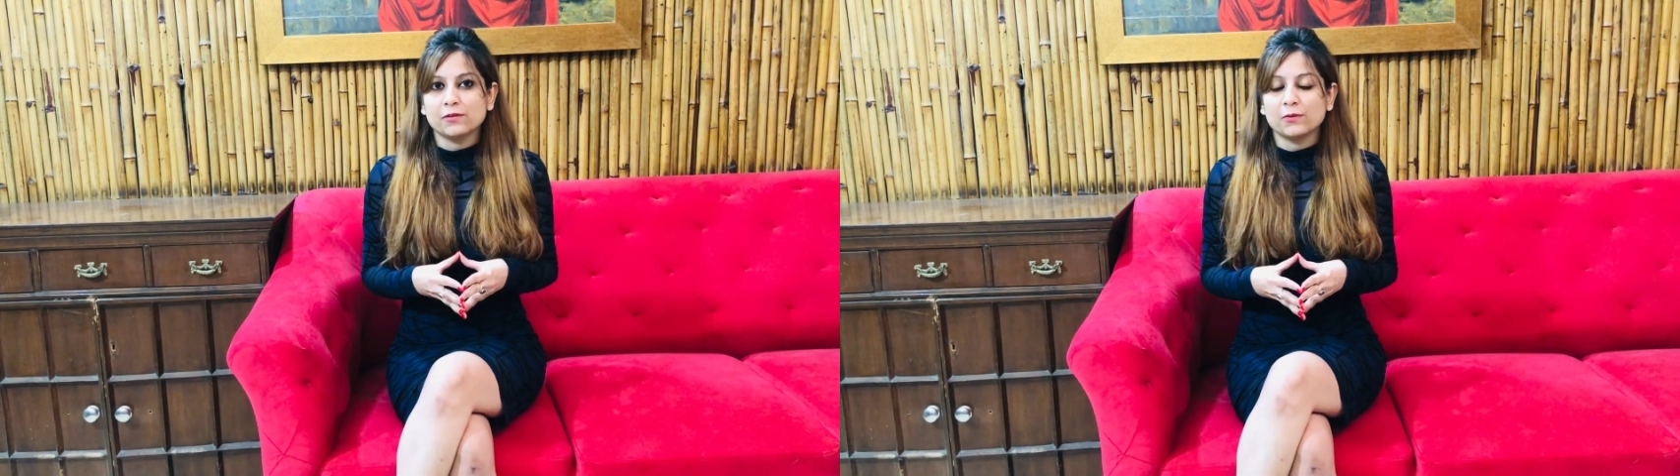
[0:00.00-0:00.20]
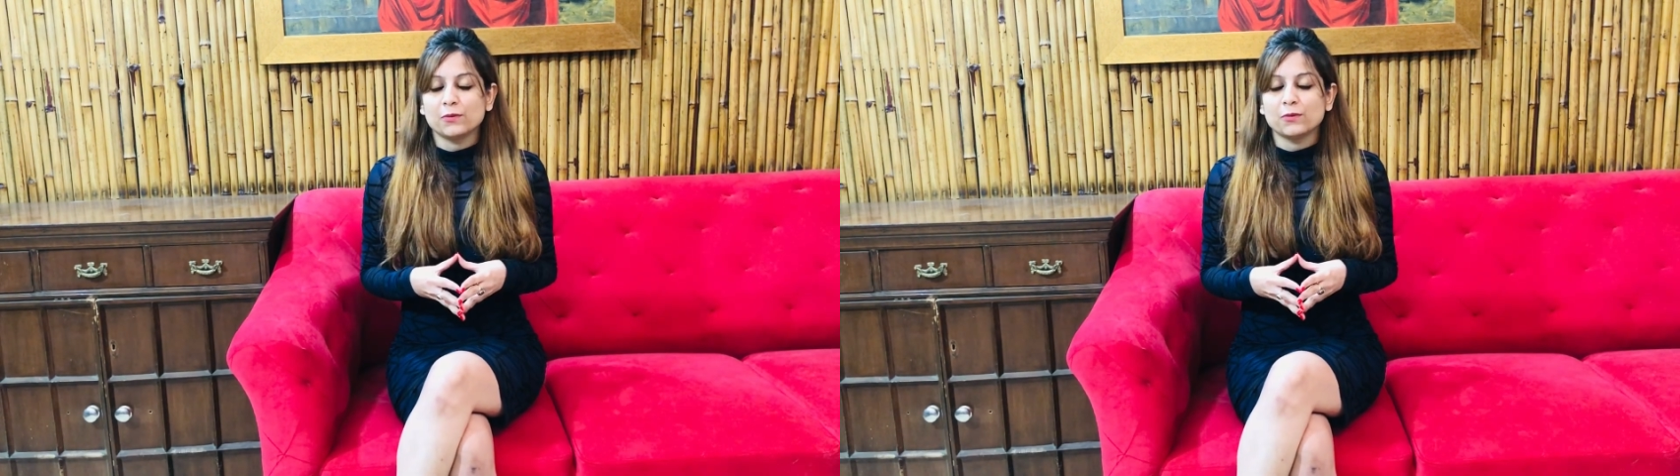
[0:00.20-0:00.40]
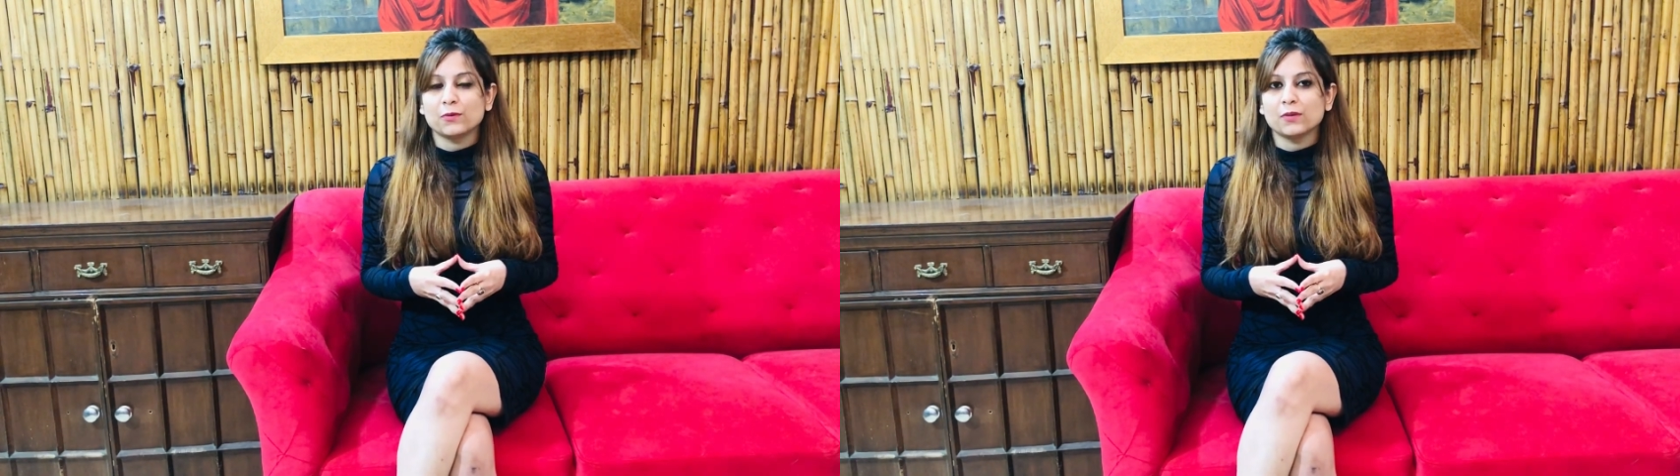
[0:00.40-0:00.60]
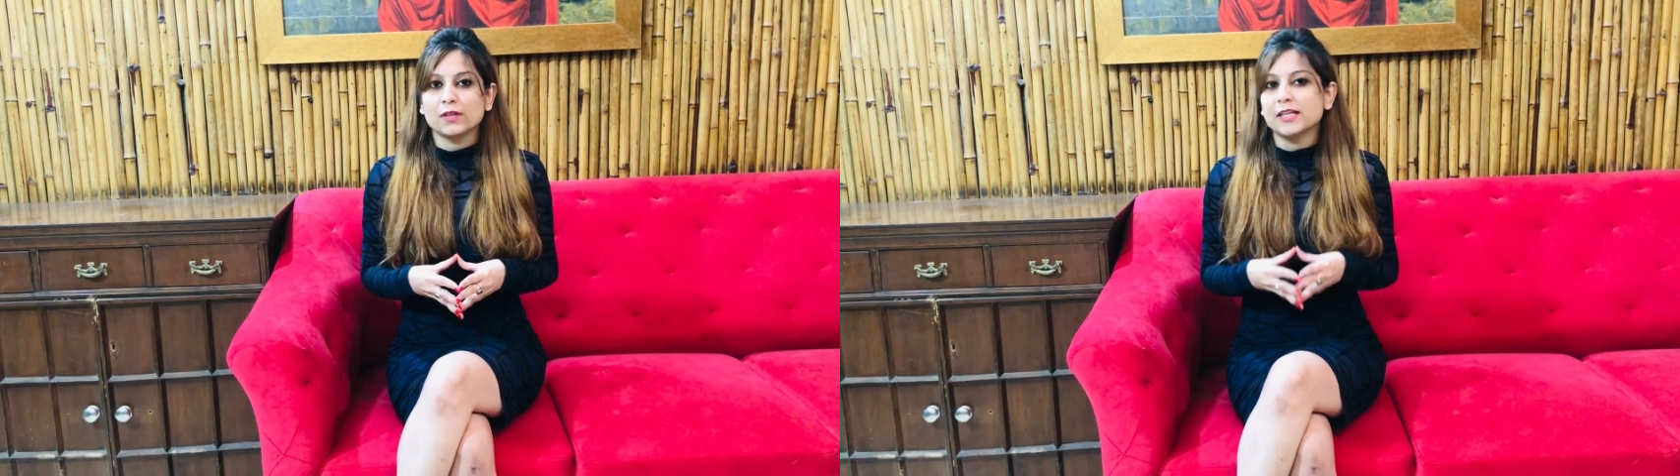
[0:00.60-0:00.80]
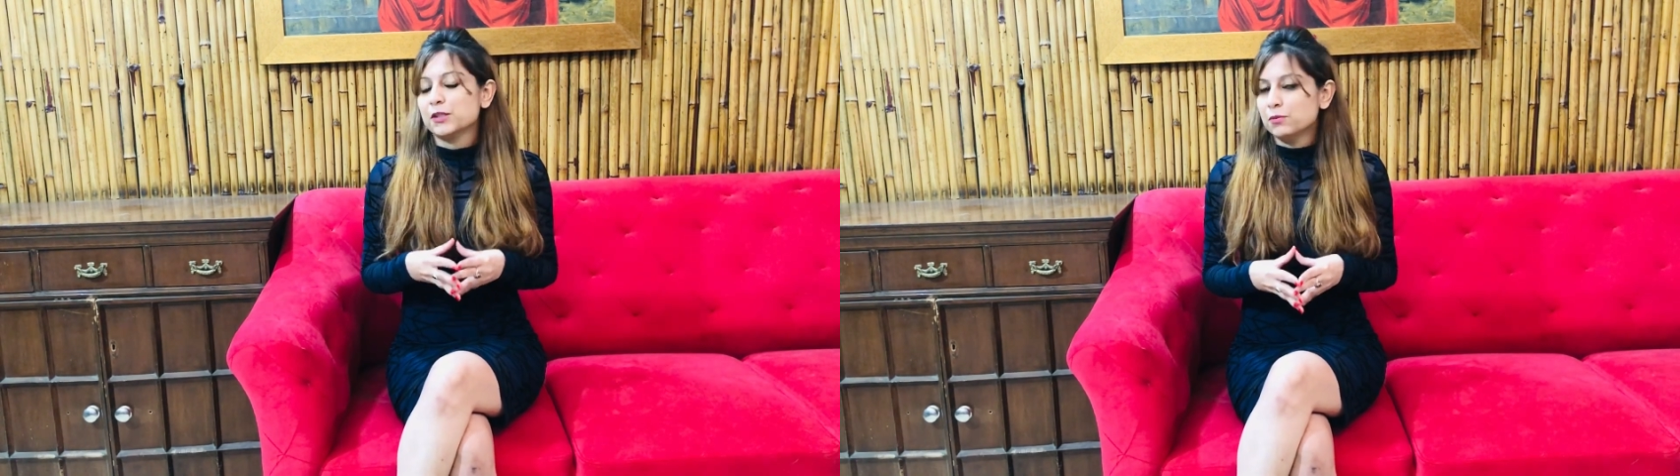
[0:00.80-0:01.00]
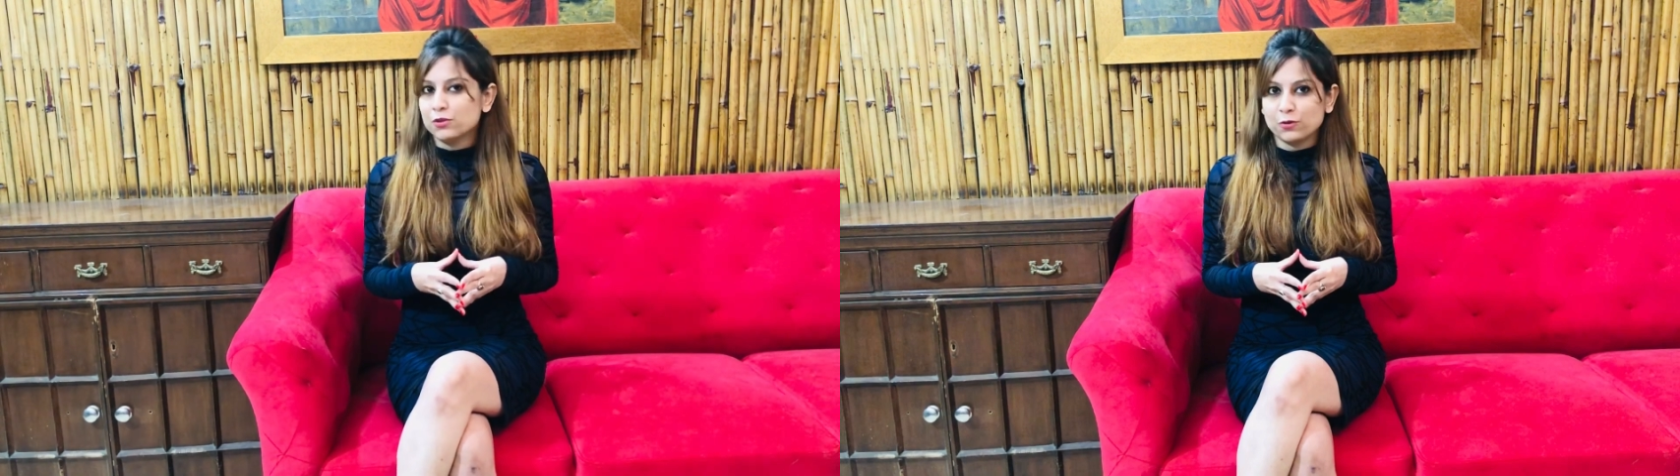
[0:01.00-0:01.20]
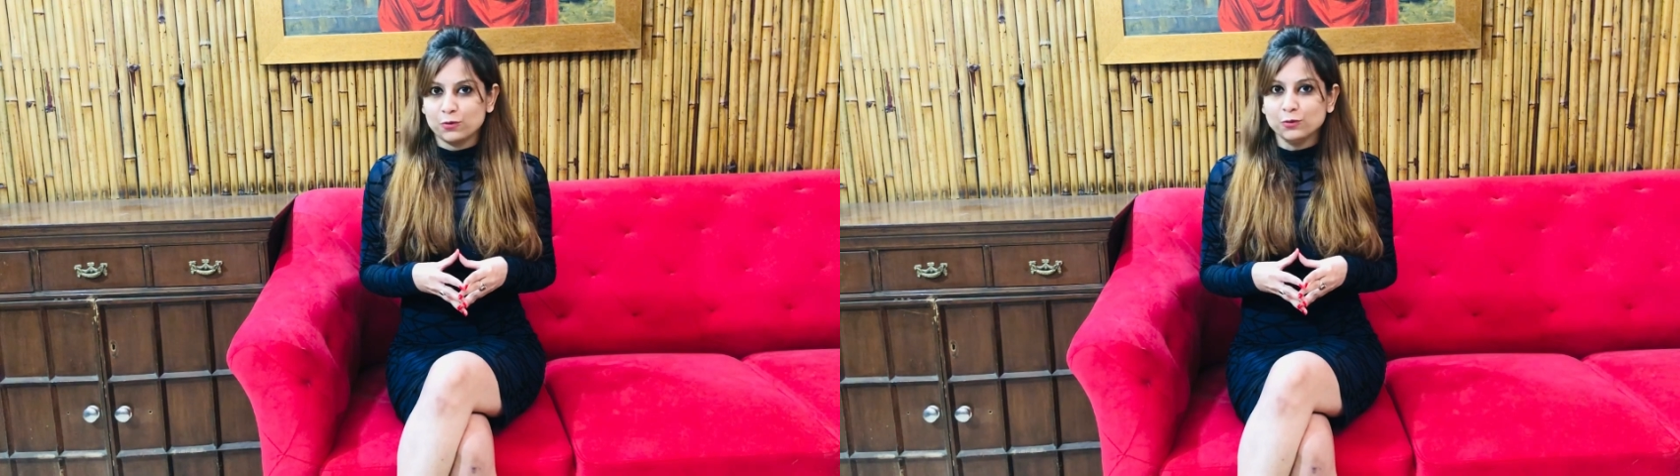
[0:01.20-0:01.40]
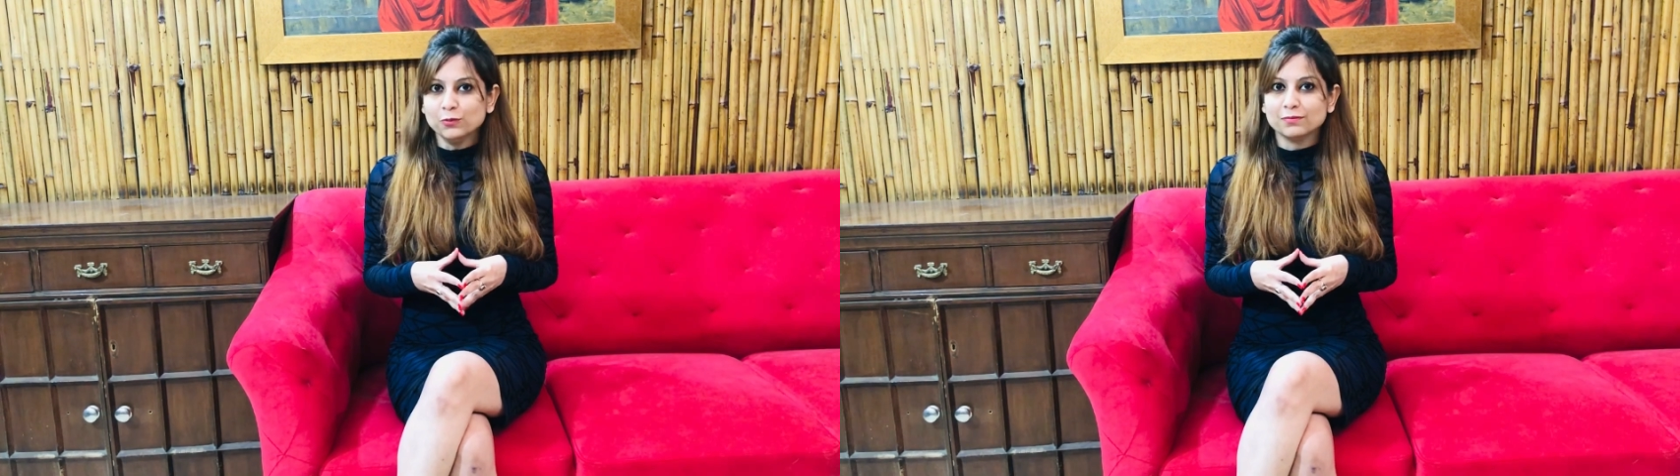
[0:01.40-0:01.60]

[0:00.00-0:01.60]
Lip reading: so let me show you.